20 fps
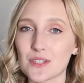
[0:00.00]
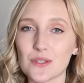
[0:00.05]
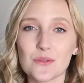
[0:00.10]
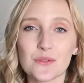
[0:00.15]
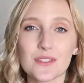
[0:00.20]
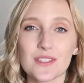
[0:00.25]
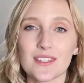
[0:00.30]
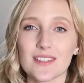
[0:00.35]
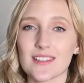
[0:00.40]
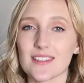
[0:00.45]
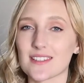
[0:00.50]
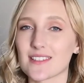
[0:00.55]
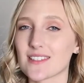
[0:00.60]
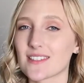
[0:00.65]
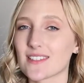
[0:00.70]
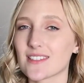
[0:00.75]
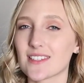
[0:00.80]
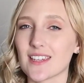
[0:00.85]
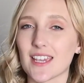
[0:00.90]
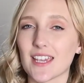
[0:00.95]
used to the
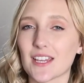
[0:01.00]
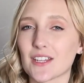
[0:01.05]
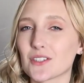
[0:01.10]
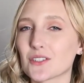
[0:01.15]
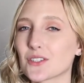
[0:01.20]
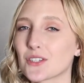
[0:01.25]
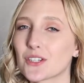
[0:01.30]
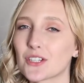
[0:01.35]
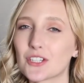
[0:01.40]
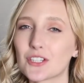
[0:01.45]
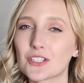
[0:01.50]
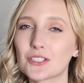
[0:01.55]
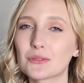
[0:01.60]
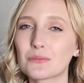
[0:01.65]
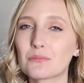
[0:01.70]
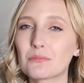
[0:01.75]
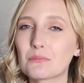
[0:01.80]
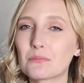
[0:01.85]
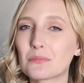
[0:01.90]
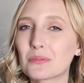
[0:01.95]
standard
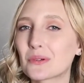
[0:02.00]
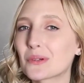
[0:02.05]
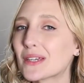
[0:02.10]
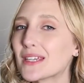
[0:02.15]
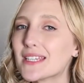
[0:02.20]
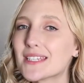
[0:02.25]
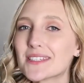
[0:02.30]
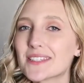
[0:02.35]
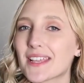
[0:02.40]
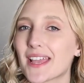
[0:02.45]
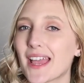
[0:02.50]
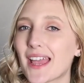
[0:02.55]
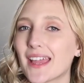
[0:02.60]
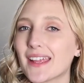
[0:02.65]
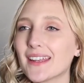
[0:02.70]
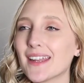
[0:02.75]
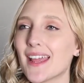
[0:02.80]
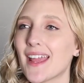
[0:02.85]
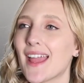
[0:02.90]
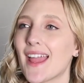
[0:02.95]

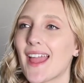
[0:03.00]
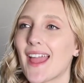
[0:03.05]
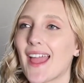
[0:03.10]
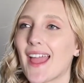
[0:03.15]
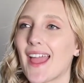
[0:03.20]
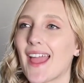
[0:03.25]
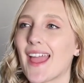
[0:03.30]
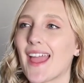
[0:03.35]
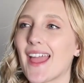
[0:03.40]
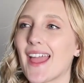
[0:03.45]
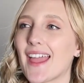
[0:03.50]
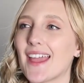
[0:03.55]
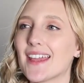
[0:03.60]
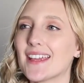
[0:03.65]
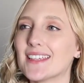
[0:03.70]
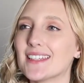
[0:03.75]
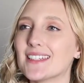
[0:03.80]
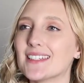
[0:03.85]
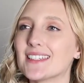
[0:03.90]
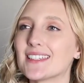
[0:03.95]
preset
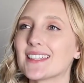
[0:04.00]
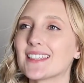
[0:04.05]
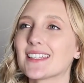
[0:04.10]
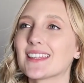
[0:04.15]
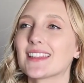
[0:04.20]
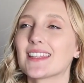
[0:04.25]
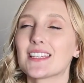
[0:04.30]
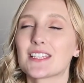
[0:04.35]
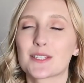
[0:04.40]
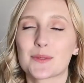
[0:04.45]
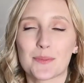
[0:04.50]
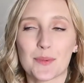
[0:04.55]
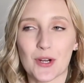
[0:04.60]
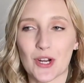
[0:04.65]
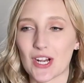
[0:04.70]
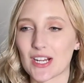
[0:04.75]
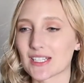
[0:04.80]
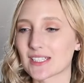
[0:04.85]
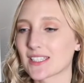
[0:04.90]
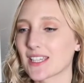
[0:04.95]
and this
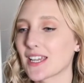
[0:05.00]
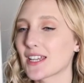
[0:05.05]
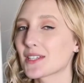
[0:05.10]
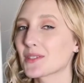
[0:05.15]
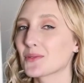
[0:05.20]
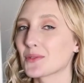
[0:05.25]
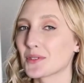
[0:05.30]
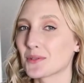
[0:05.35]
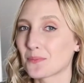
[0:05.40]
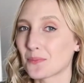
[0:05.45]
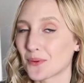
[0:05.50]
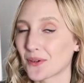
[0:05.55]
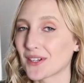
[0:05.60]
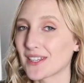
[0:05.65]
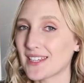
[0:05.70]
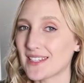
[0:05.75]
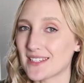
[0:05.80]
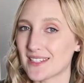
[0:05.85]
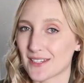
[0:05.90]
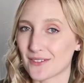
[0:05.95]
process was
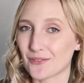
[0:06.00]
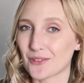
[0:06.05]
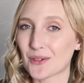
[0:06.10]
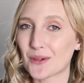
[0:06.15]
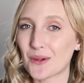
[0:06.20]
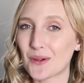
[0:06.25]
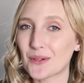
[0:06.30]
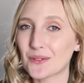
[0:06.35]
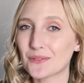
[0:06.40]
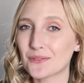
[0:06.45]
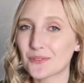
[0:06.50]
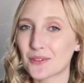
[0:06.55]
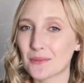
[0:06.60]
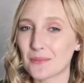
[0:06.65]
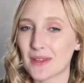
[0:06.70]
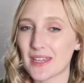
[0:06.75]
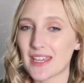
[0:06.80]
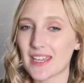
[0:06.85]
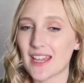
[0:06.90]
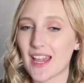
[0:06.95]
pretty difficult for
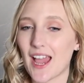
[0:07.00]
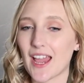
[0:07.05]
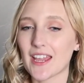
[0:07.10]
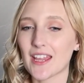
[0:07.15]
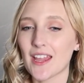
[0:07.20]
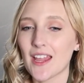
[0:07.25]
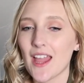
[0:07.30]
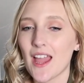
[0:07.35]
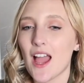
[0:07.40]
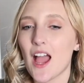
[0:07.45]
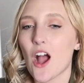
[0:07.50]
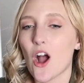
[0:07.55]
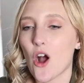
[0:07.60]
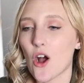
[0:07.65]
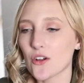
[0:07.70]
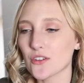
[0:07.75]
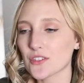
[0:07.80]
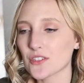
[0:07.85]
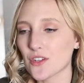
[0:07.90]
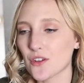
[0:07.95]
me. I
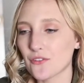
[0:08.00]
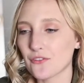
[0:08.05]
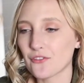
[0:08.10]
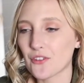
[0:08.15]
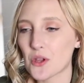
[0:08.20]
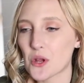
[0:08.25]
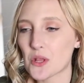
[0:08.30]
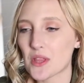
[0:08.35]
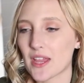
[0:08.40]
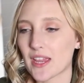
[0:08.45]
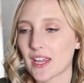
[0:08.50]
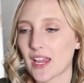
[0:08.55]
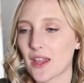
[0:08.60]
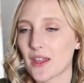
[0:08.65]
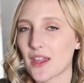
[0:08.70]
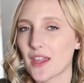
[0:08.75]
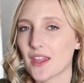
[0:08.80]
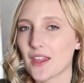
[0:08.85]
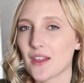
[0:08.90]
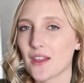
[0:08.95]
also feel like
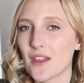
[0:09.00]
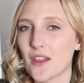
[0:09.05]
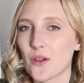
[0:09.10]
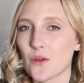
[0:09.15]
I